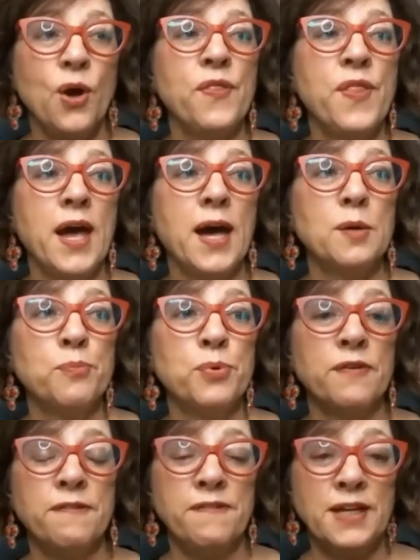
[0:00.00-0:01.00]
that
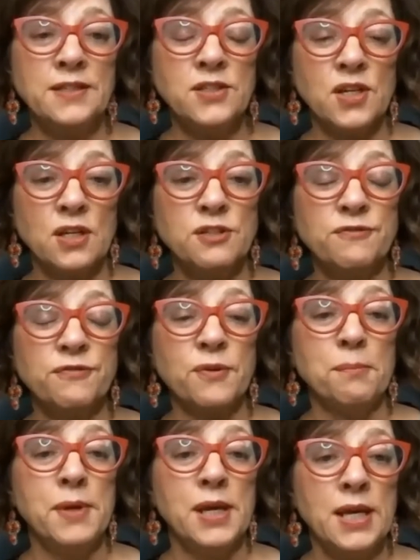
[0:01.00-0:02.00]
prevents us
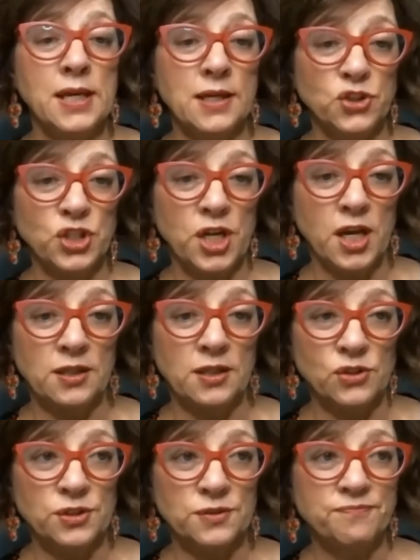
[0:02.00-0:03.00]
from making
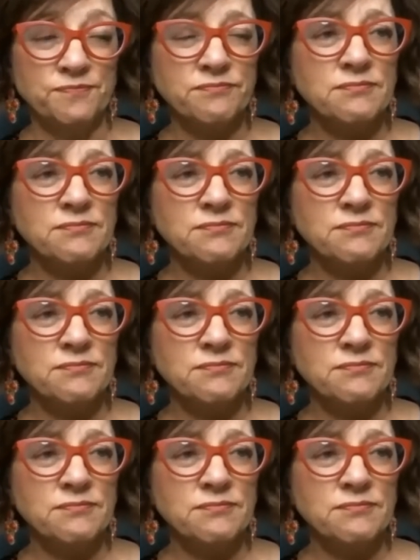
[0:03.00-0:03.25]
change,